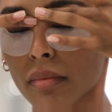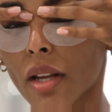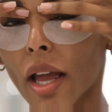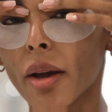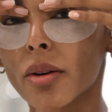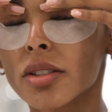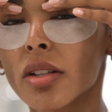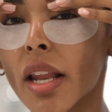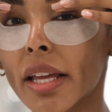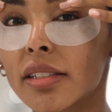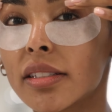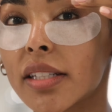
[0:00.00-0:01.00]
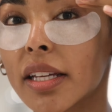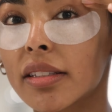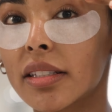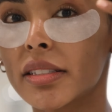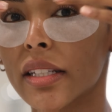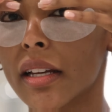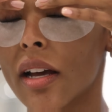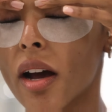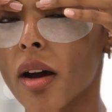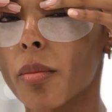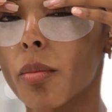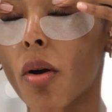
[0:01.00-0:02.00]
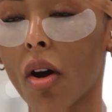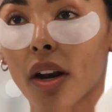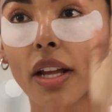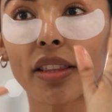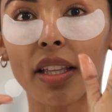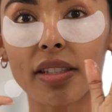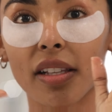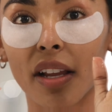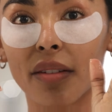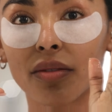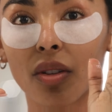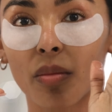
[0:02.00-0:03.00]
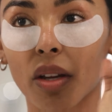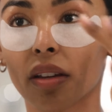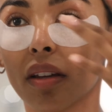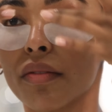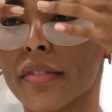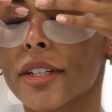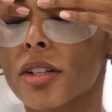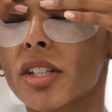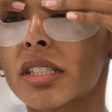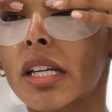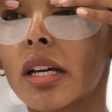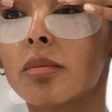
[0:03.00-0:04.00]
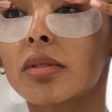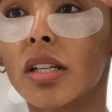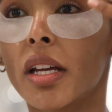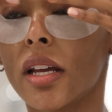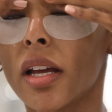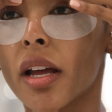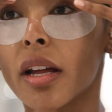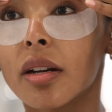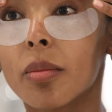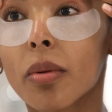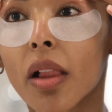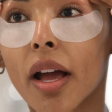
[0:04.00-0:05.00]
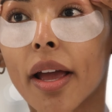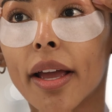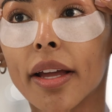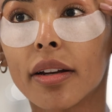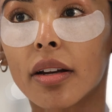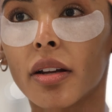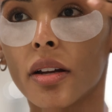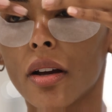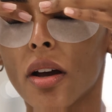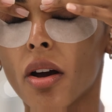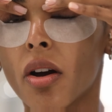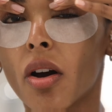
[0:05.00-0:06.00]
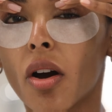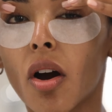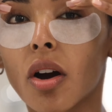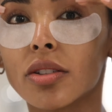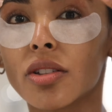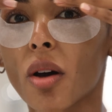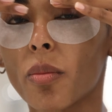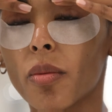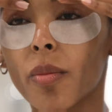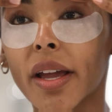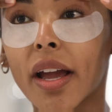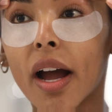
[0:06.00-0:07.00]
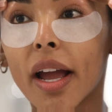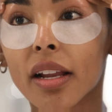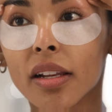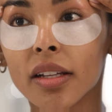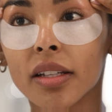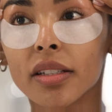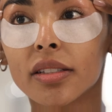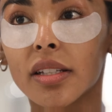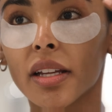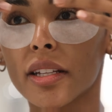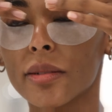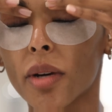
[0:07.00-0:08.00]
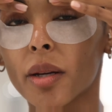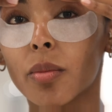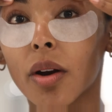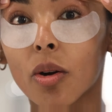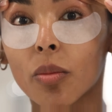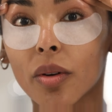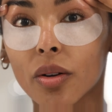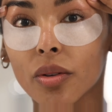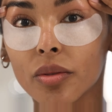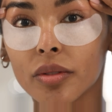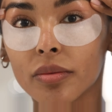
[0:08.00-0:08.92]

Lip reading: I also like to take this product that's left on my fingertips and apply it on top of my eyelids and my brow bone.